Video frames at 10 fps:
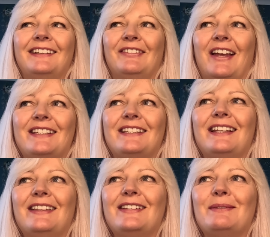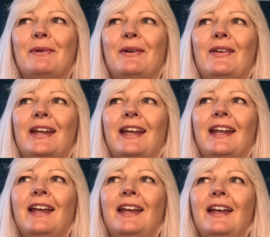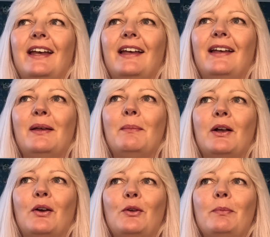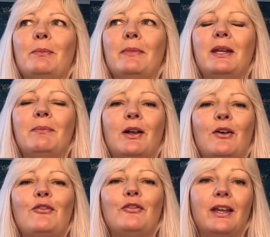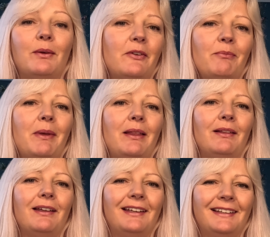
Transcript: first thing this morning um, I got up and made my coffee with milk.